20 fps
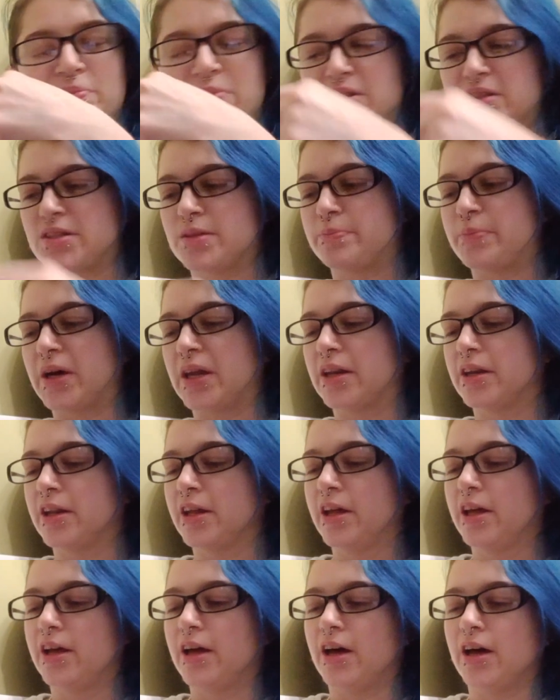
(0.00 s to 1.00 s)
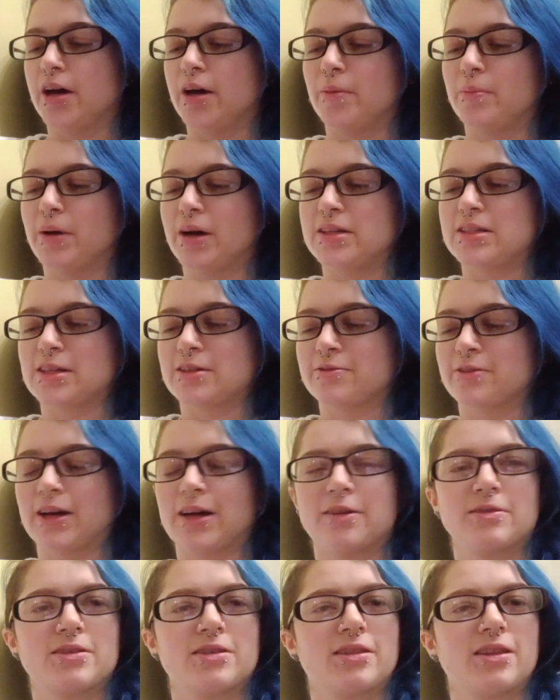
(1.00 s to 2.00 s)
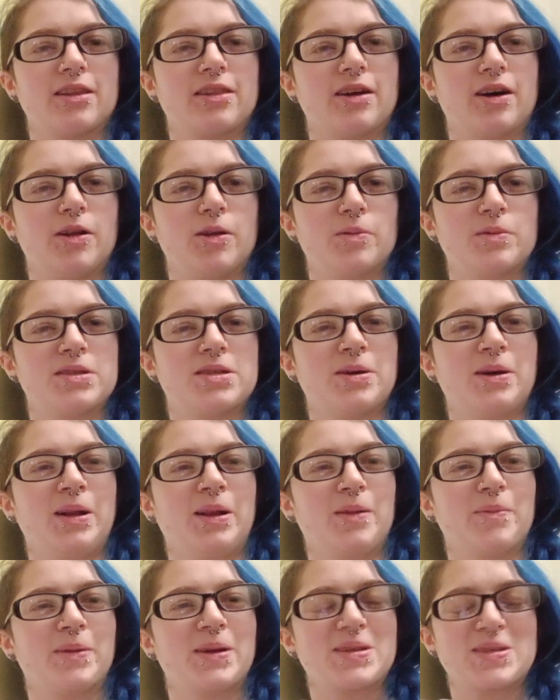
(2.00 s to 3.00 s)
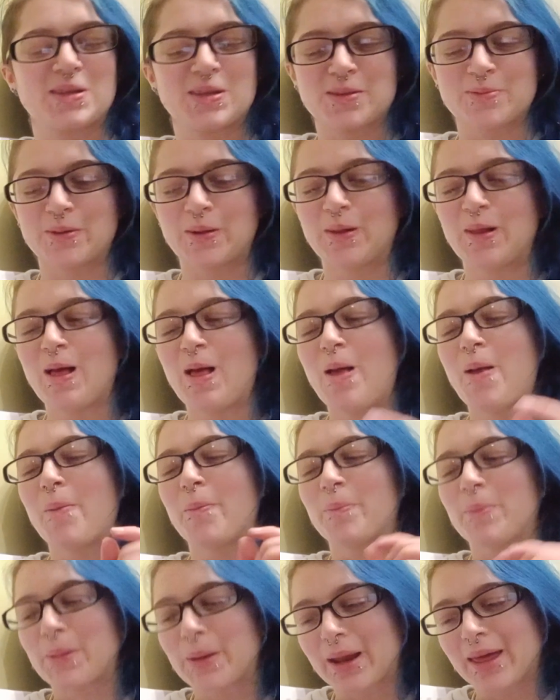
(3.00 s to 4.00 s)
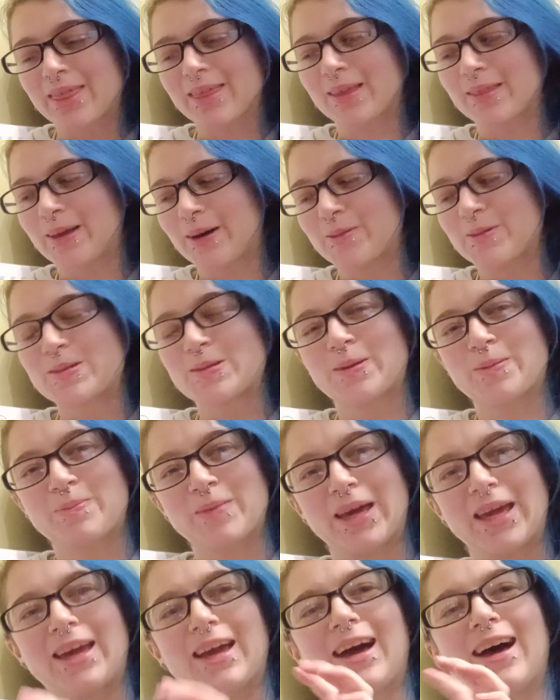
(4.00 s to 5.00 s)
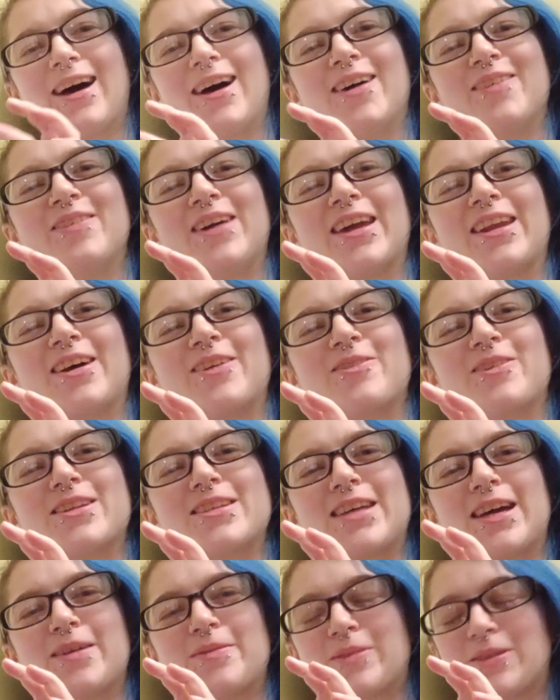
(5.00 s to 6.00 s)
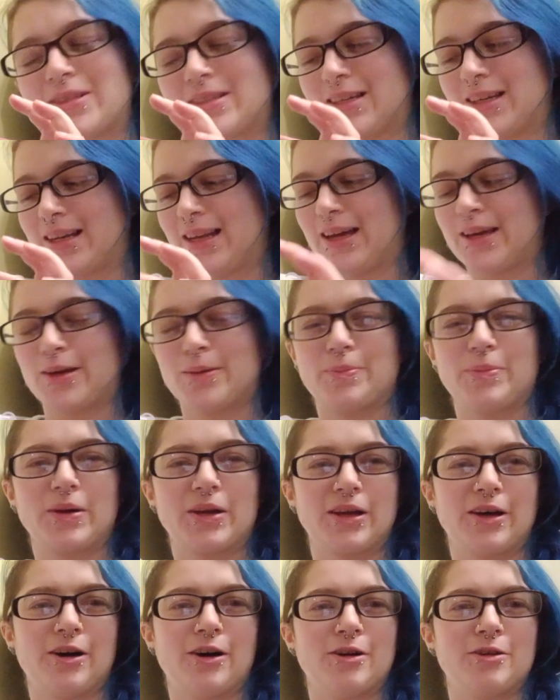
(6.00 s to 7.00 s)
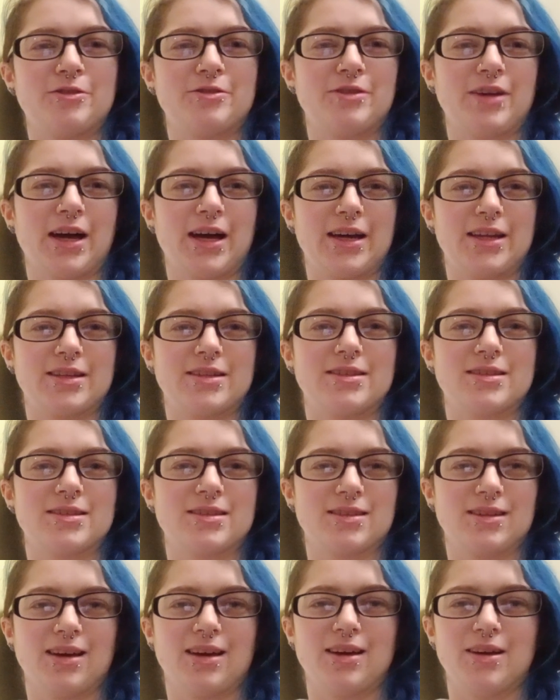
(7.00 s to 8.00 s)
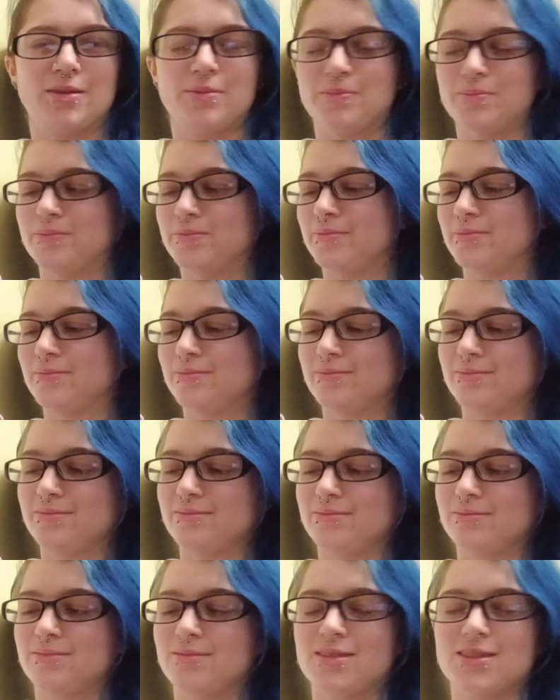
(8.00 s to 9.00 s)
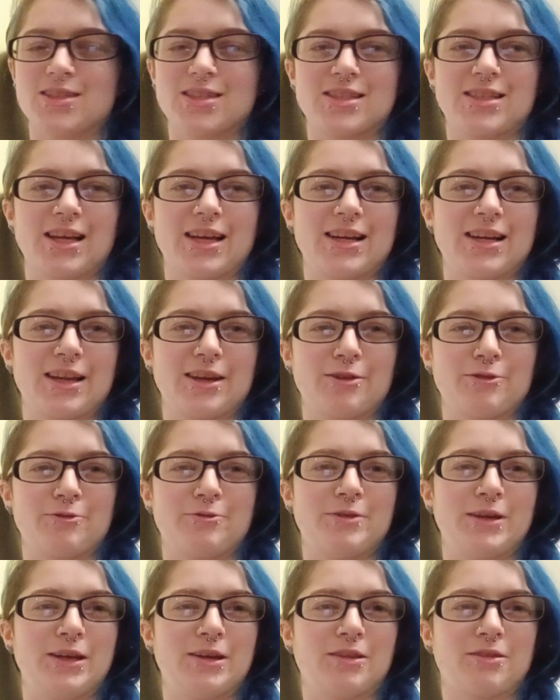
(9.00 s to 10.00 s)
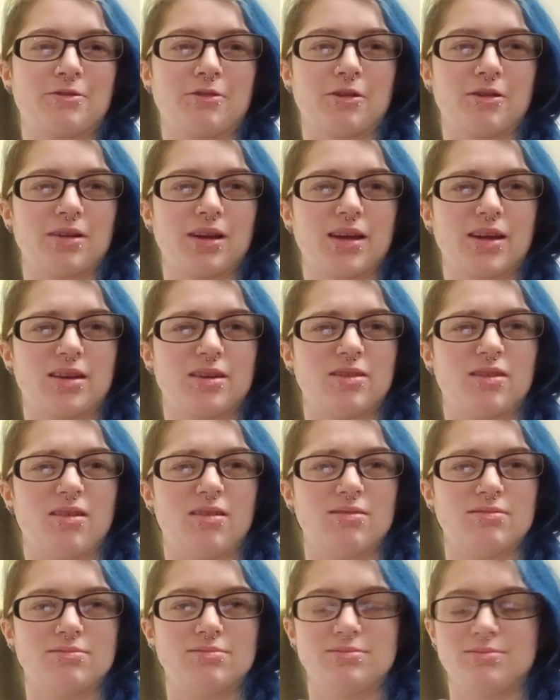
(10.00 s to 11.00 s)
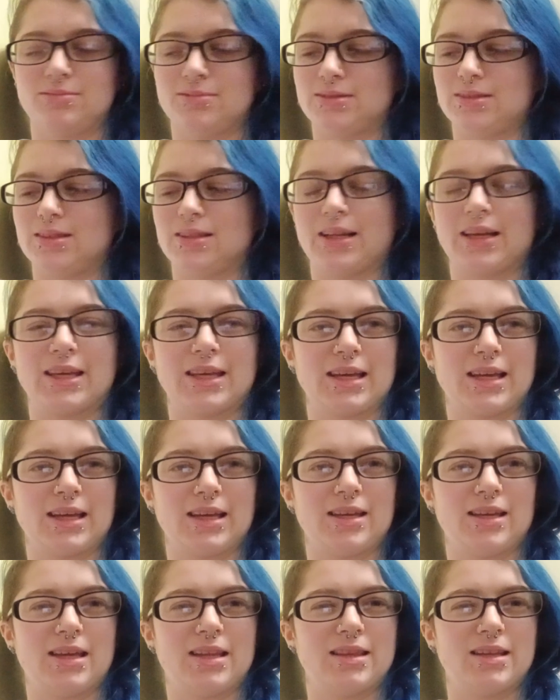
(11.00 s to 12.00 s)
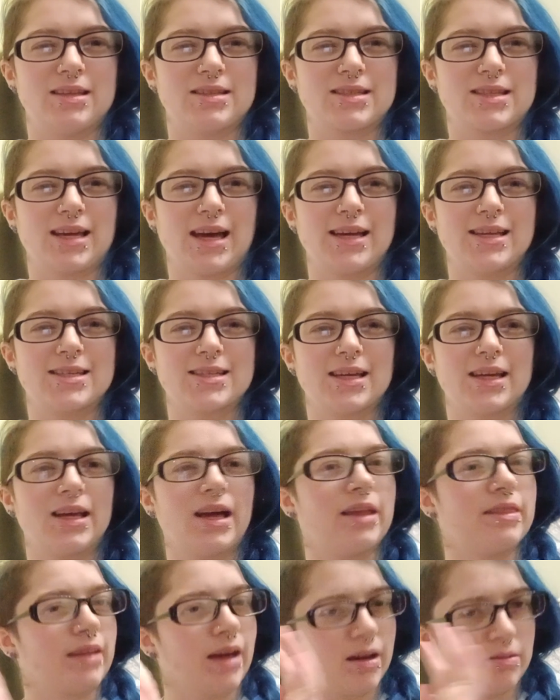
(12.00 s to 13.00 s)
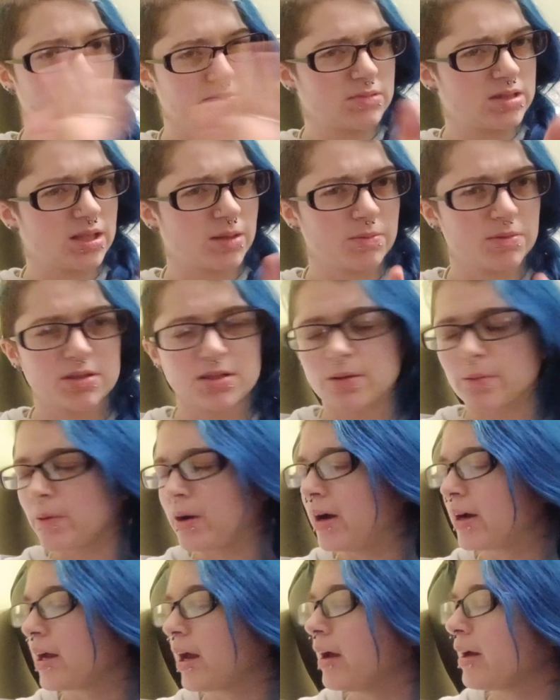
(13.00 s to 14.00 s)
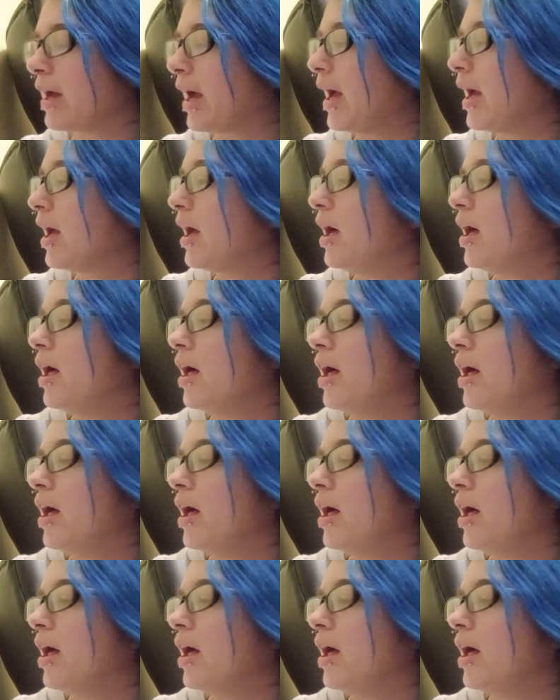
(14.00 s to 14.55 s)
spun, I did find that the hole was a little bit too small, but I think that was on me, and I was able to like pull it off and just like let it feed through, like not like in its casing, and that seemed to work okay.